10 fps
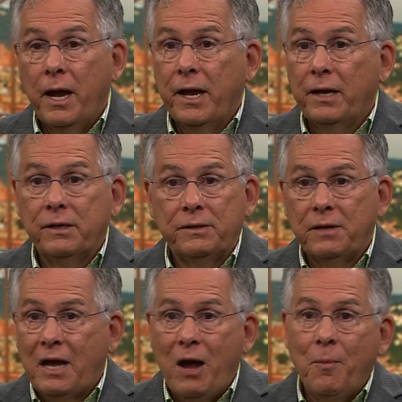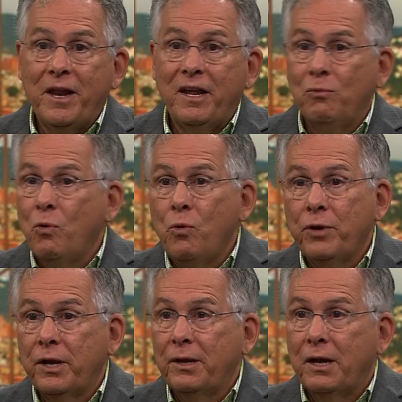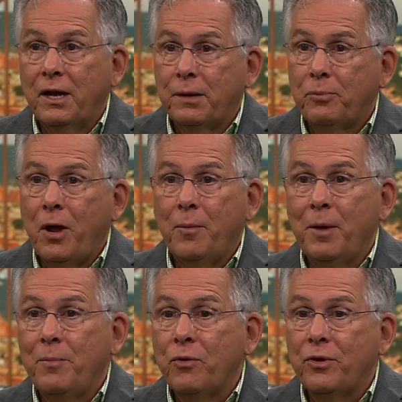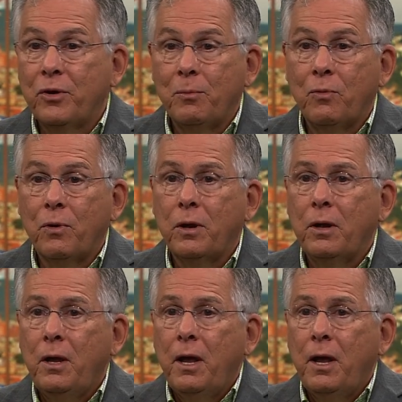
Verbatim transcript: Yeah. and how many wounded? Uh, probably a million or more.